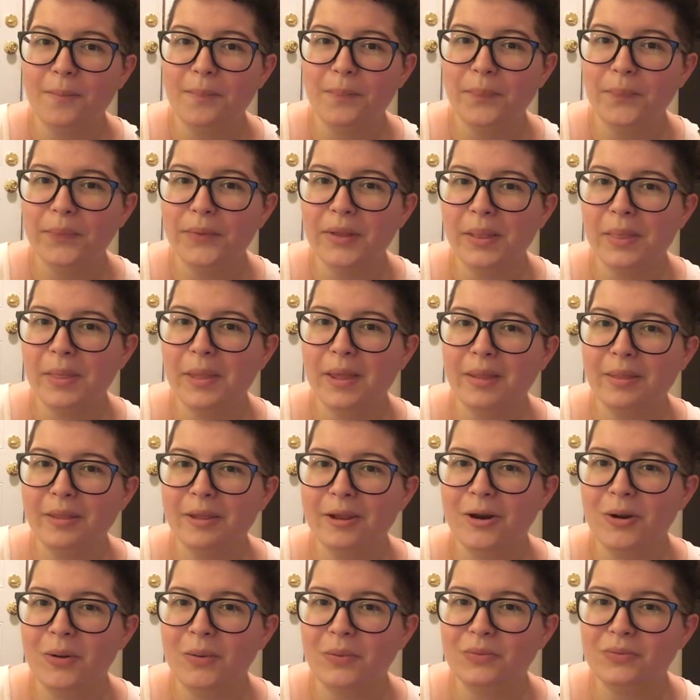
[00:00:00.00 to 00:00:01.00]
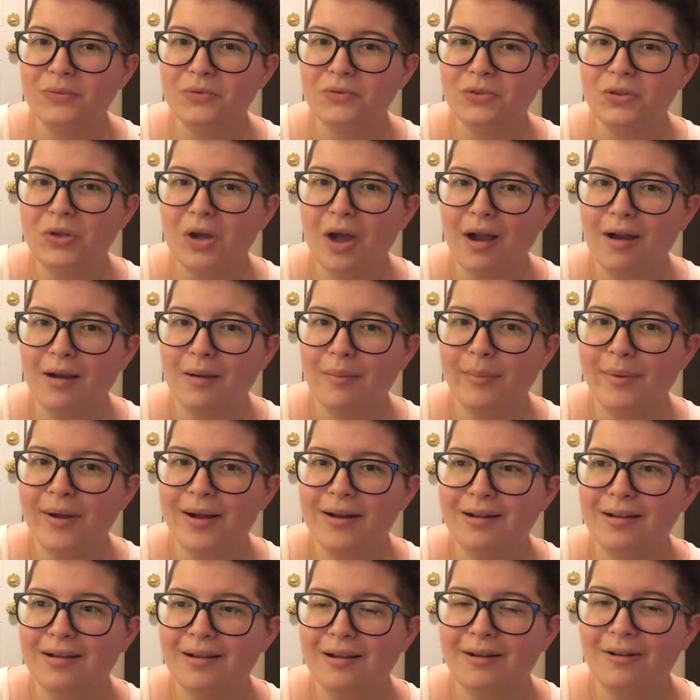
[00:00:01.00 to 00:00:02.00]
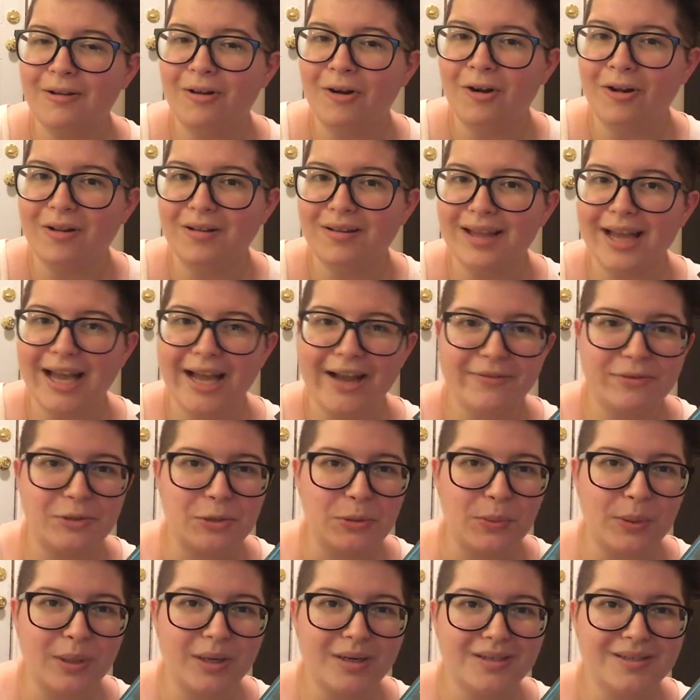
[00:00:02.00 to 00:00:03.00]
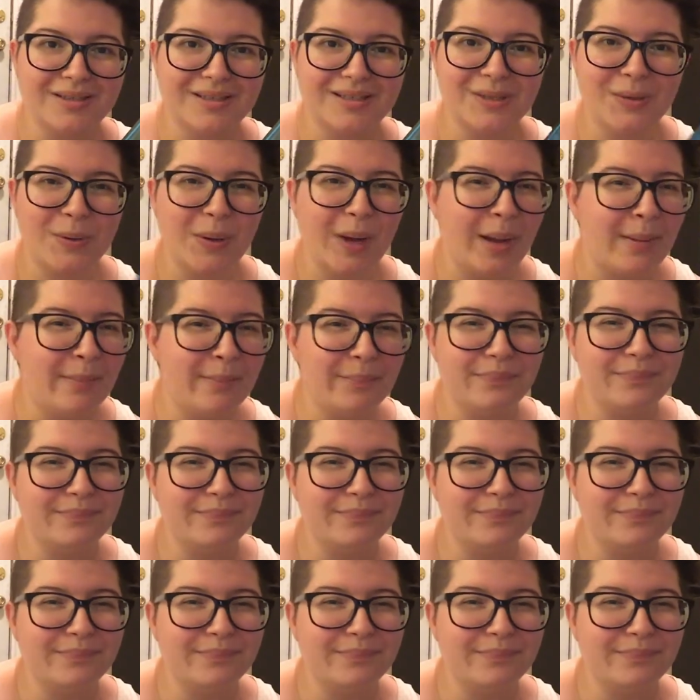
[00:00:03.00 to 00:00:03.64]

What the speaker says: and then they don't talk about it at all afterwards. So I'm